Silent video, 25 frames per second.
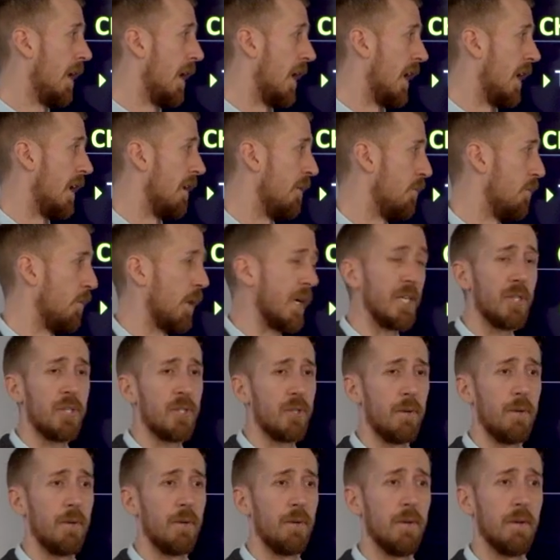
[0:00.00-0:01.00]
uh,
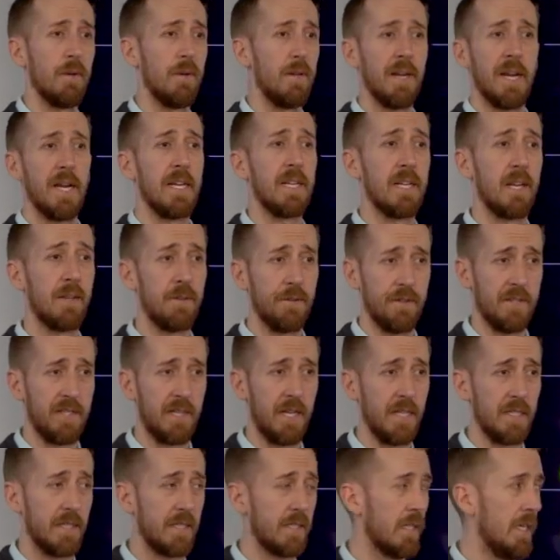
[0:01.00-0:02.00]
racial or in any other
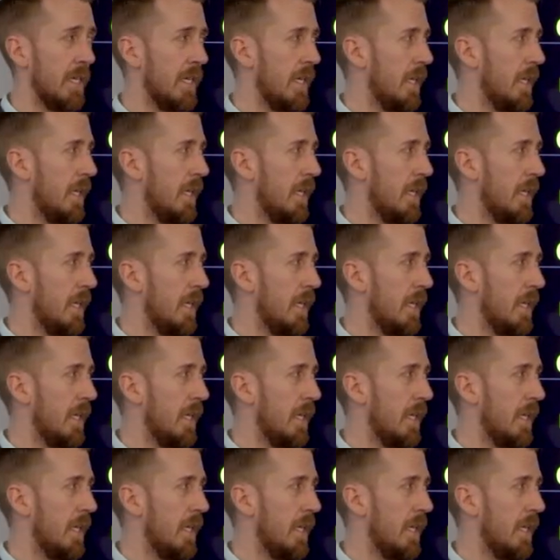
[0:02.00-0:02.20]
sense.